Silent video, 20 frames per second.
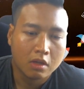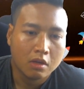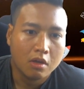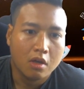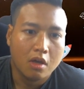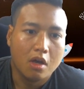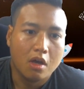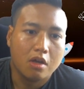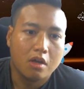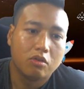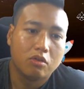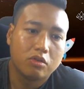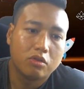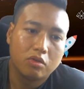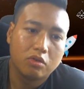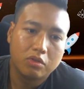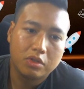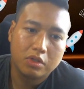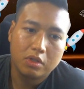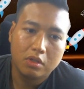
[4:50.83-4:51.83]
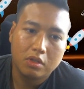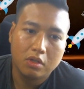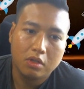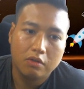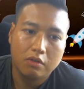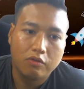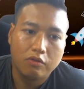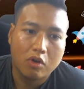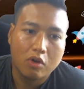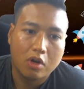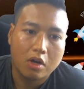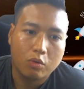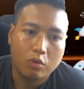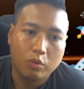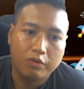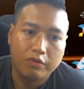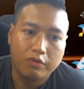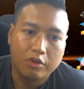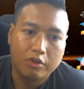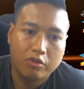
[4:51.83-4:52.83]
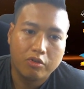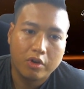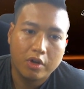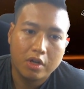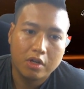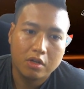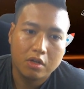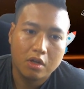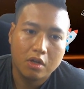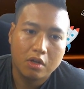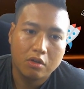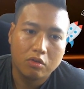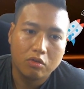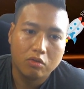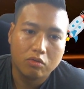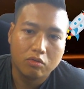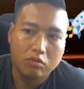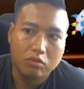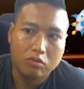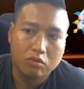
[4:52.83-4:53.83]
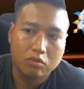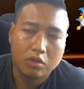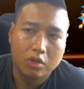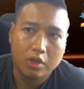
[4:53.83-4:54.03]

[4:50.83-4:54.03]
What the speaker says: And also, if you are with the trend and you